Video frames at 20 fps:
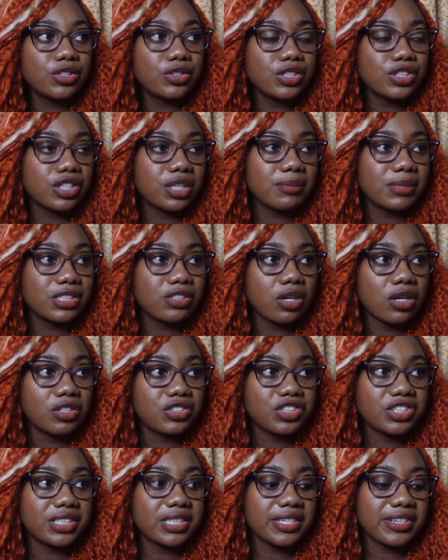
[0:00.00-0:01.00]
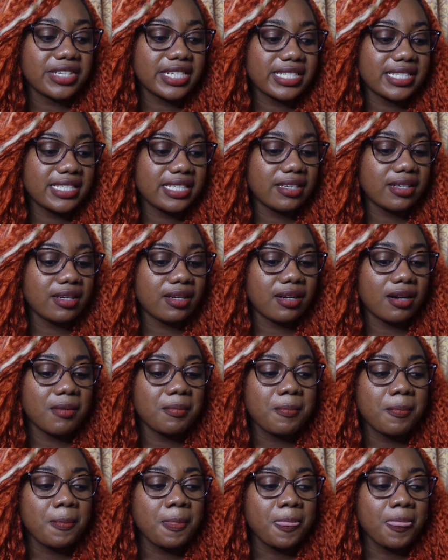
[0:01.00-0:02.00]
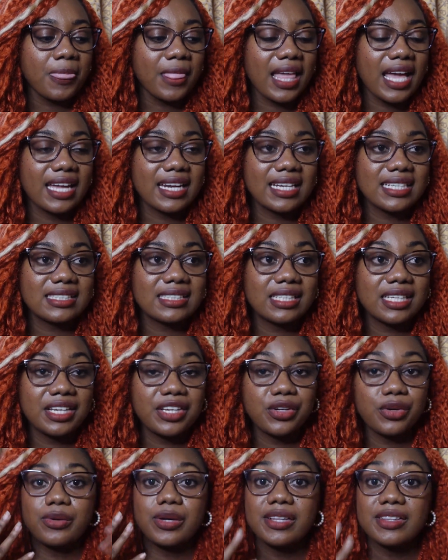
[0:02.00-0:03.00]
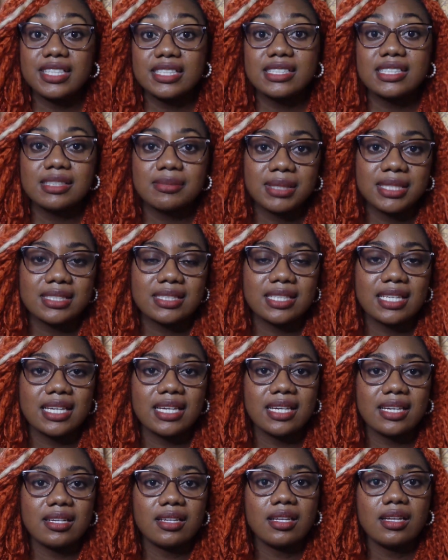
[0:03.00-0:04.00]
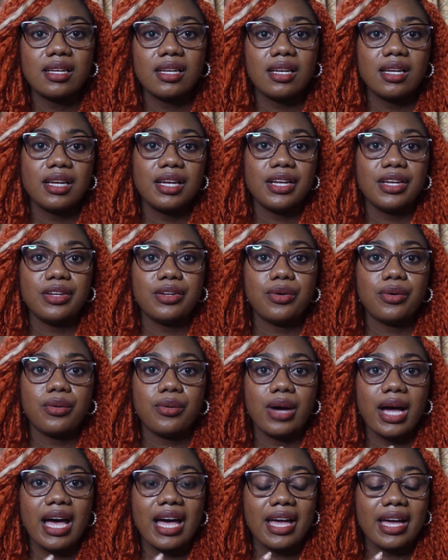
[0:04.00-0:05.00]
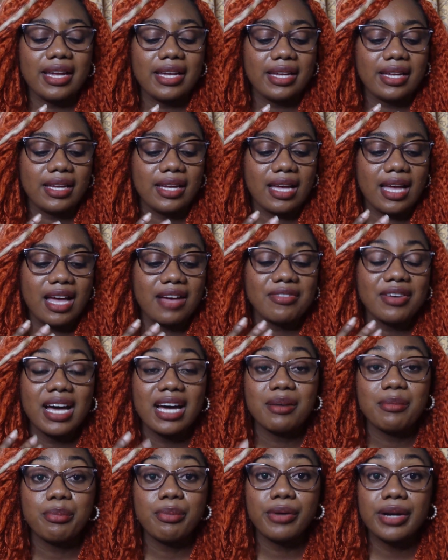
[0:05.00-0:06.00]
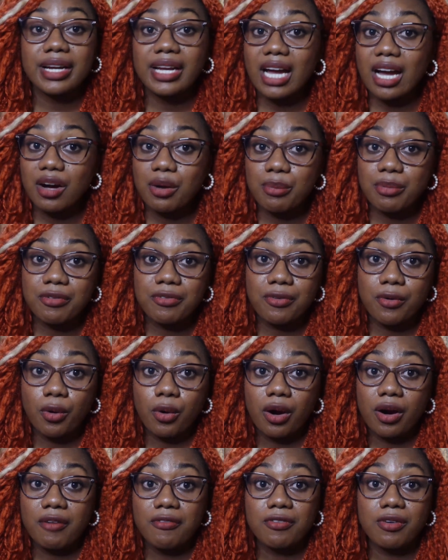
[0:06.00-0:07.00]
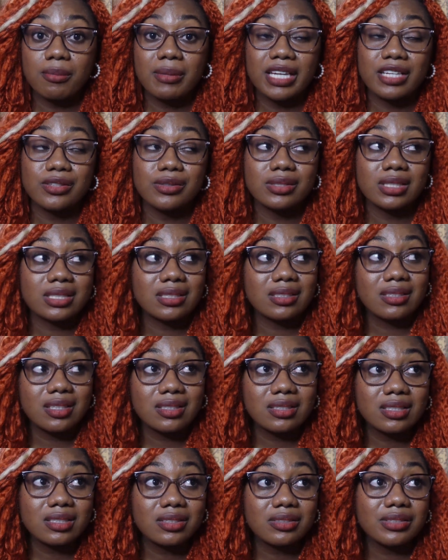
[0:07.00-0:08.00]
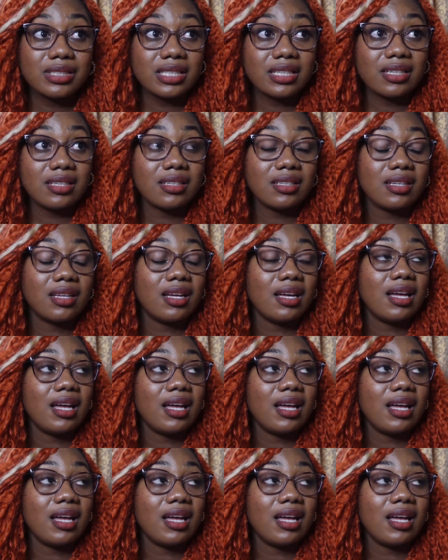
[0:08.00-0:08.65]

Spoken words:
to a dermatologist here in Antigua, and I say, you know, well, this is my skin. You know, I've had breakout before from like using sunscreen